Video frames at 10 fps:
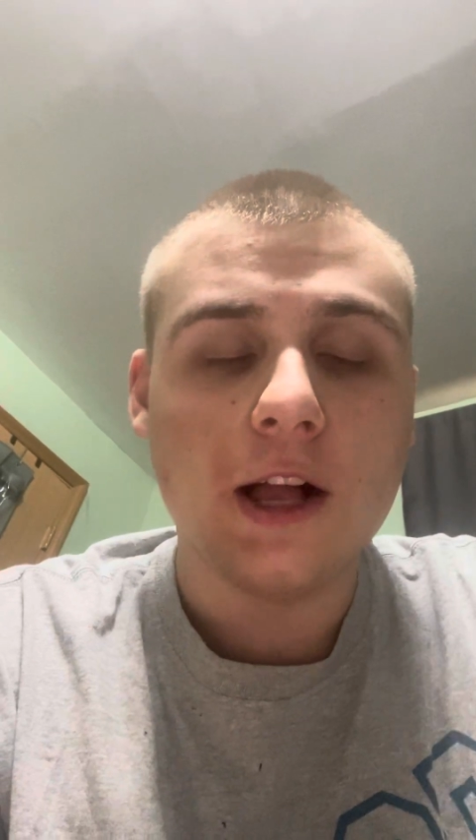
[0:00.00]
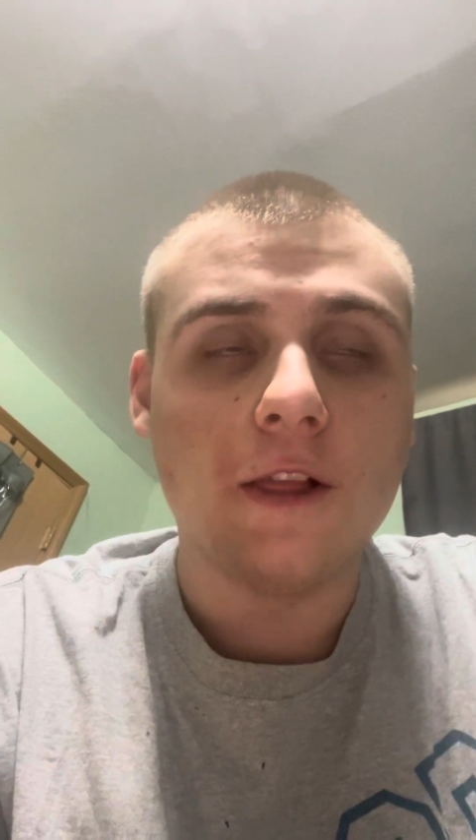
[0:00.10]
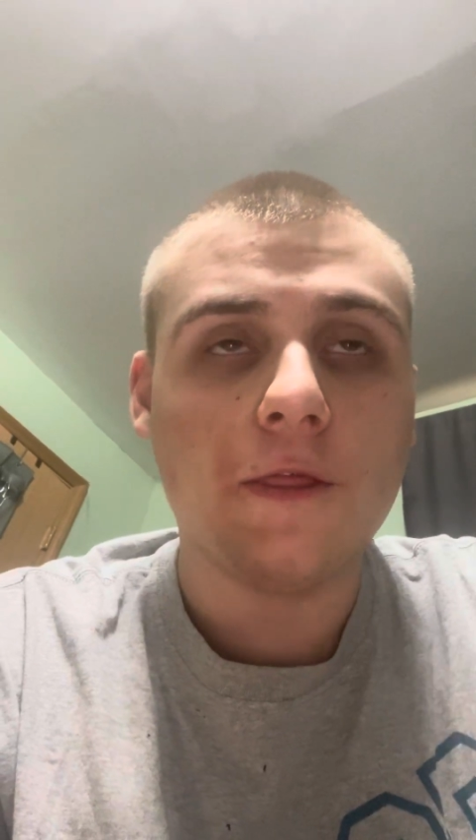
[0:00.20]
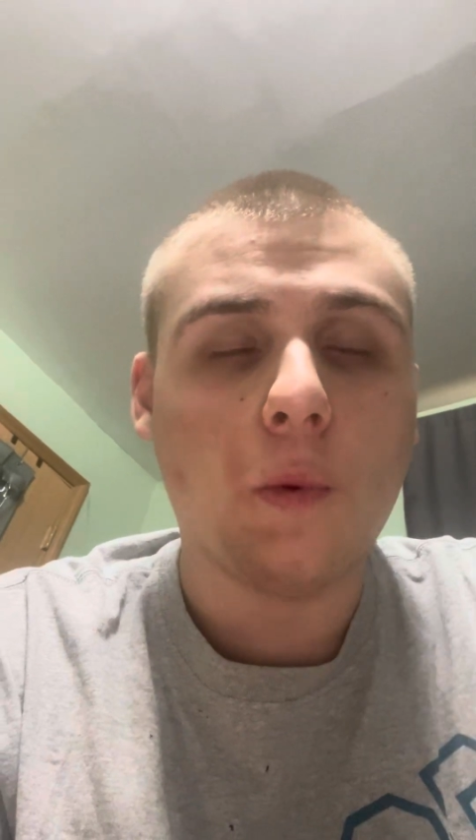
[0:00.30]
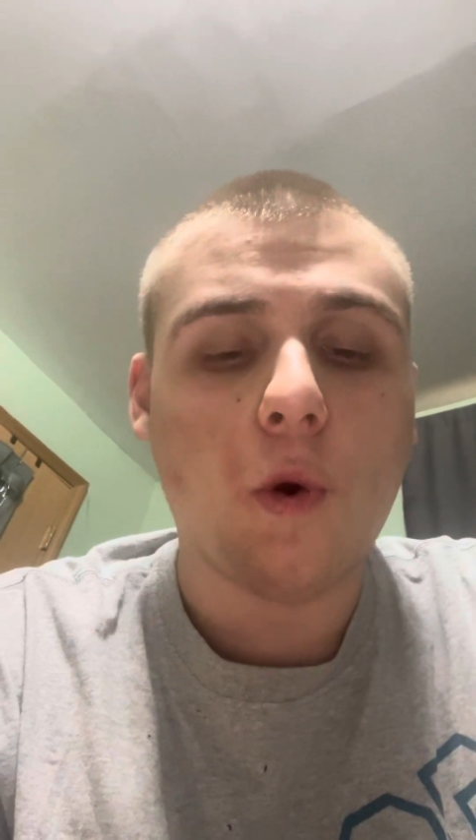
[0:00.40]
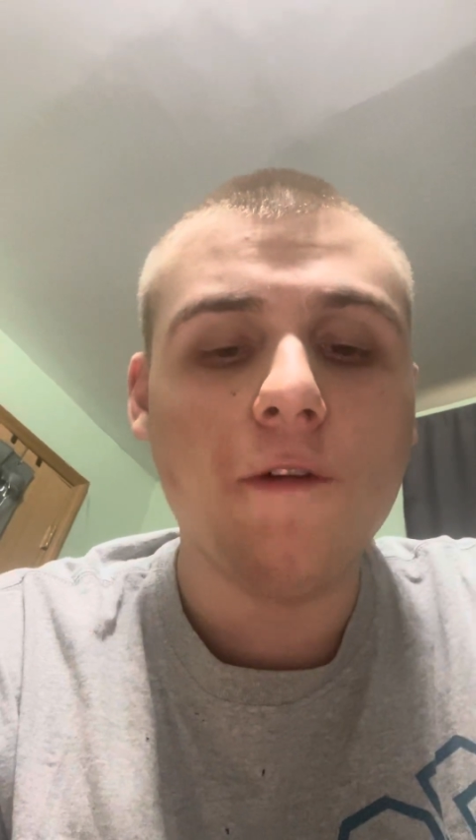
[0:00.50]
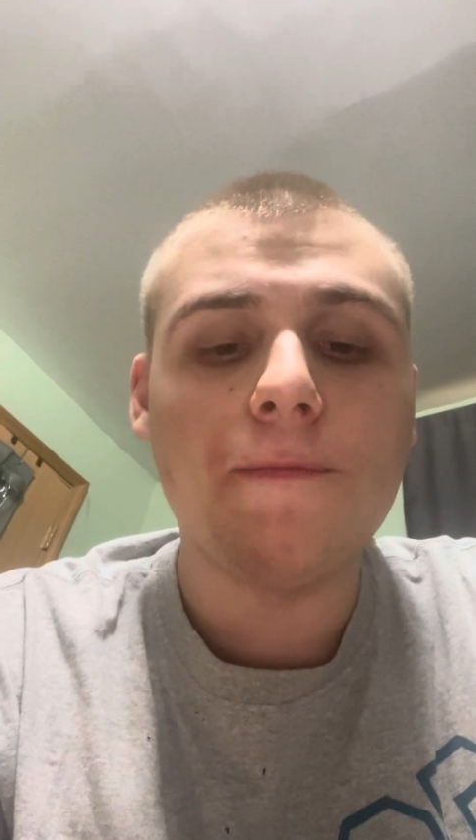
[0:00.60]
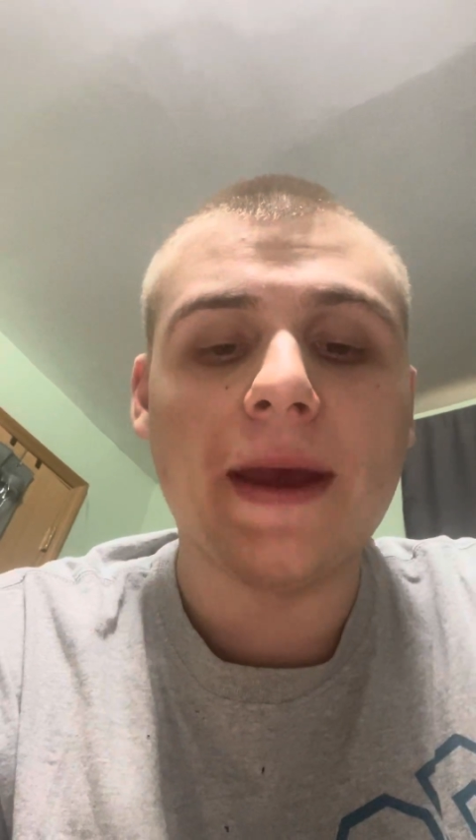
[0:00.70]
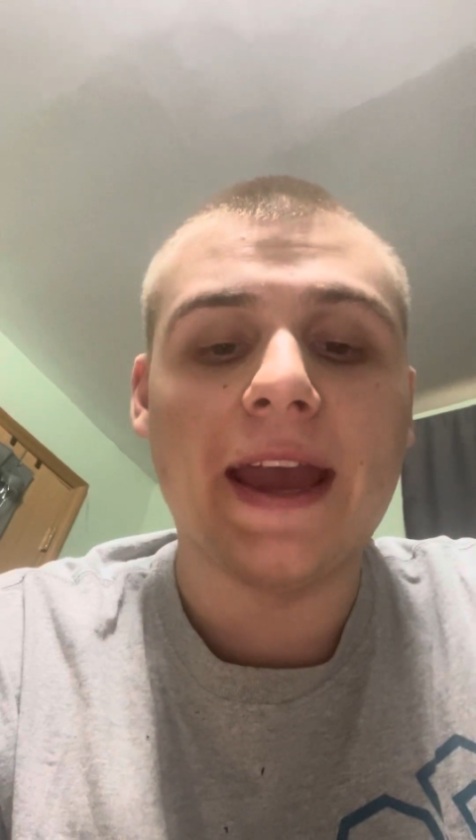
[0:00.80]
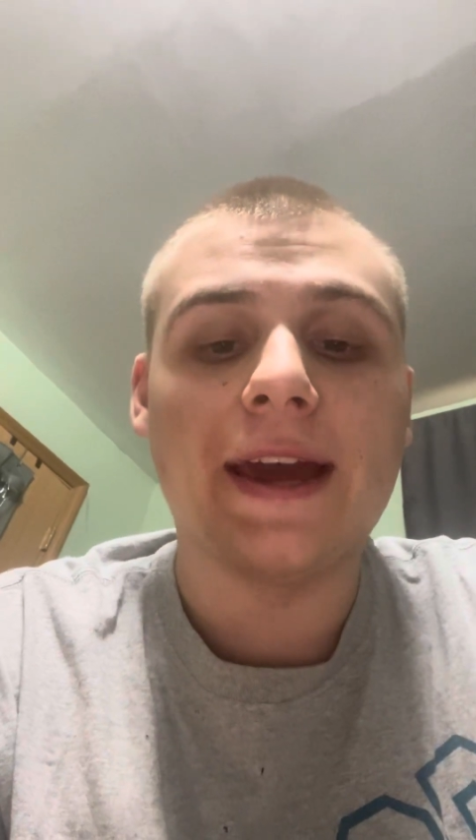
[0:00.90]
The
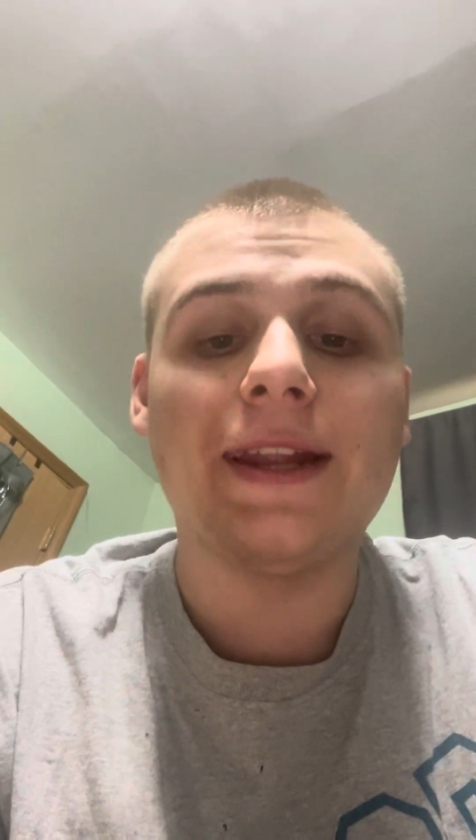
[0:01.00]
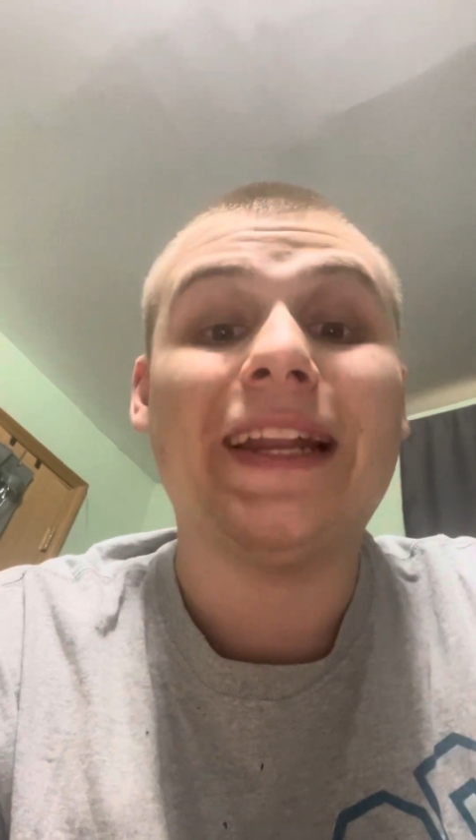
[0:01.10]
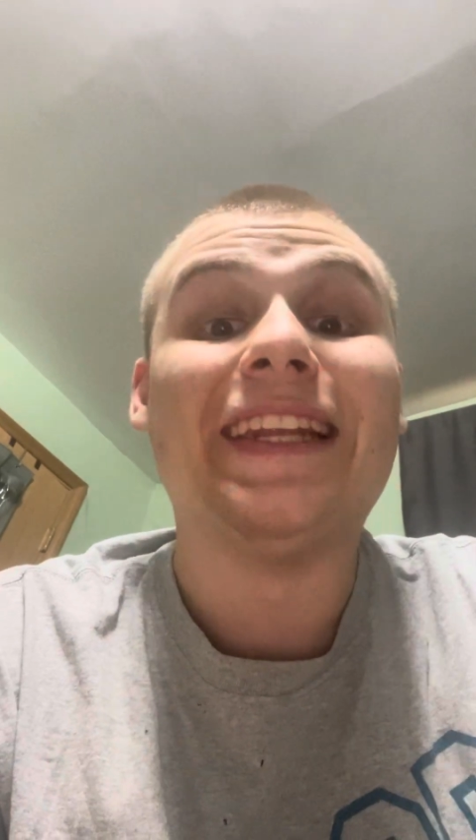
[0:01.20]
Wolfman